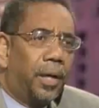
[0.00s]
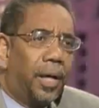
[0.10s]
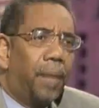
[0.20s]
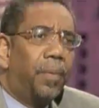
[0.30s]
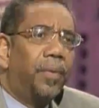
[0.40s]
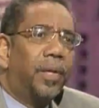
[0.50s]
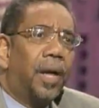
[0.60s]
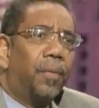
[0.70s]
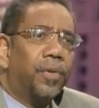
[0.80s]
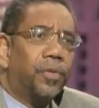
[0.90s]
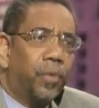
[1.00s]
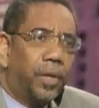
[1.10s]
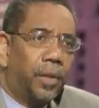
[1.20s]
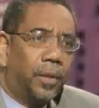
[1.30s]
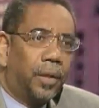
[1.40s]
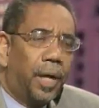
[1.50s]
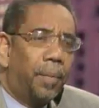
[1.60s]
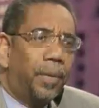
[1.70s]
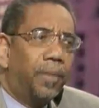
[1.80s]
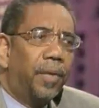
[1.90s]
not. I believe that I was strengthened.
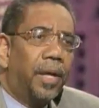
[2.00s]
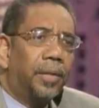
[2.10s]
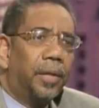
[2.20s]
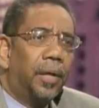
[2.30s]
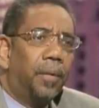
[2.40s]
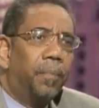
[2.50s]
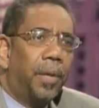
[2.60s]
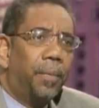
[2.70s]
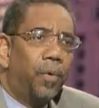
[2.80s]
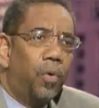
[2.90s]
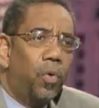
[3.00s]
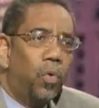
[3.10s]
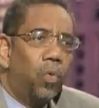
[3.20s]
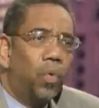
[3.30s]
I believe that people who